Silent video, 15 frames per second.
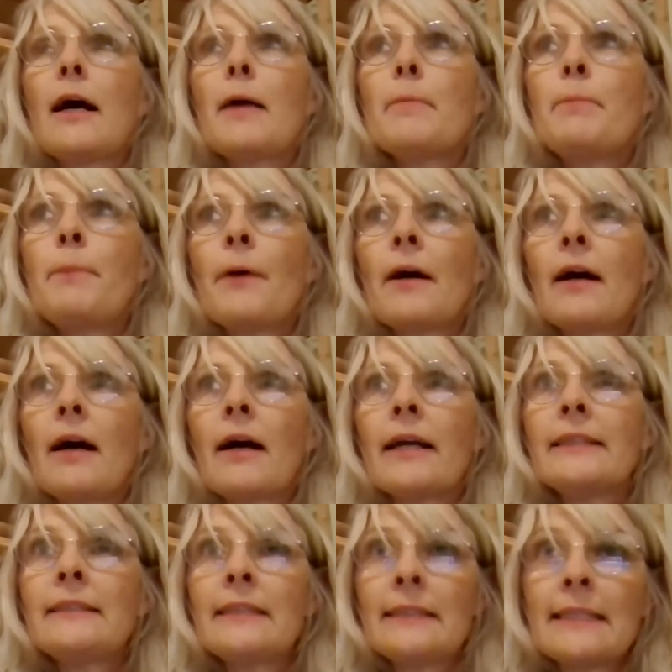but
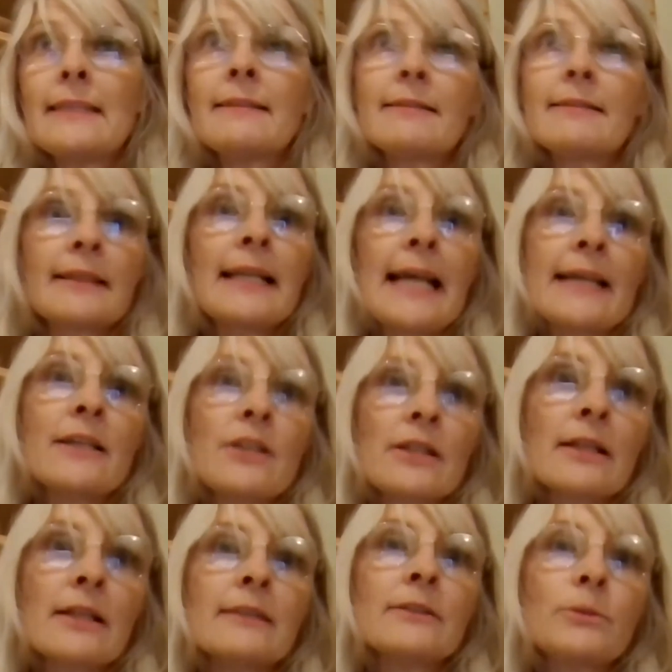I did
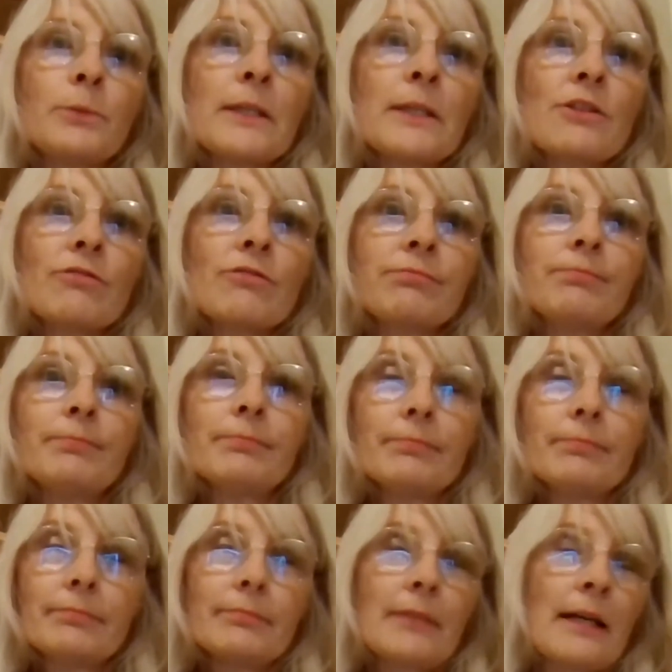installations, which
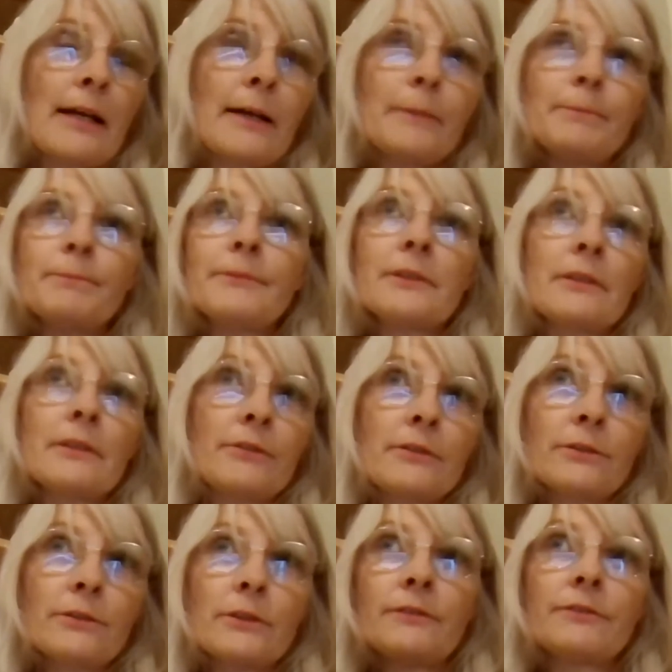so
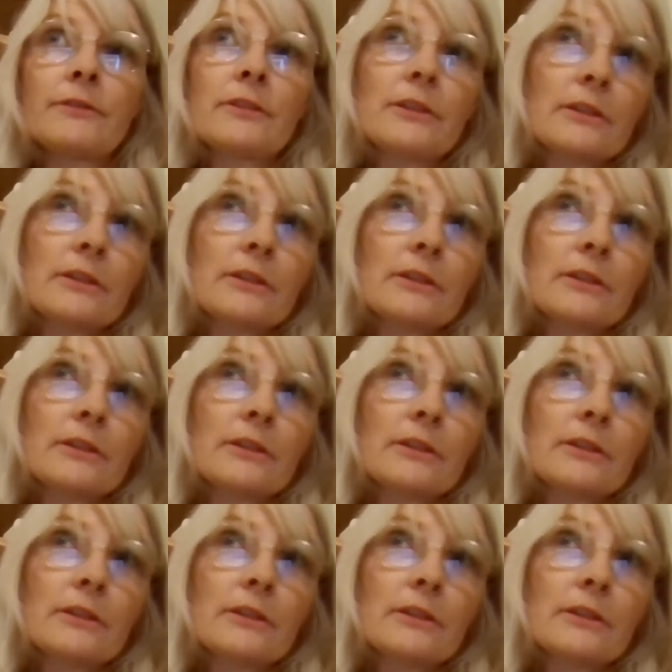sort of